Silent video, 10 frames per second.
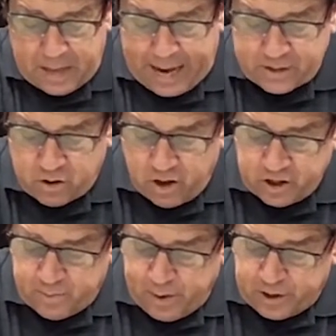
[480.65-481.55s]
natural
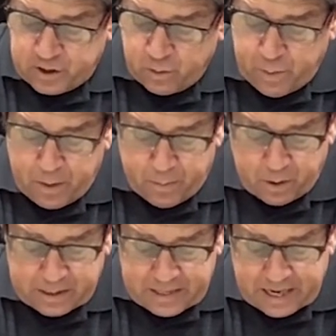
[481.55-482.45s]
and spiritual people
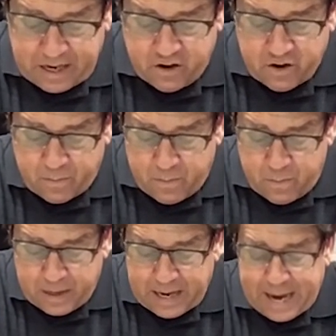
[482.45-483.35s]
continue to
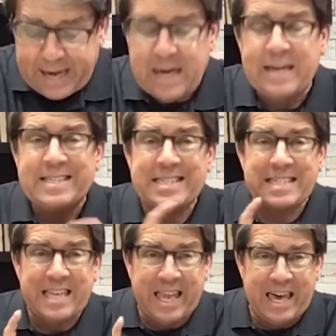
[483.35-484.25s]
be a
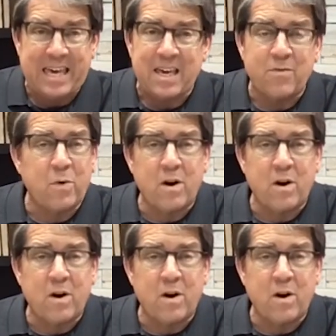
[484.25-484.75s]
slave.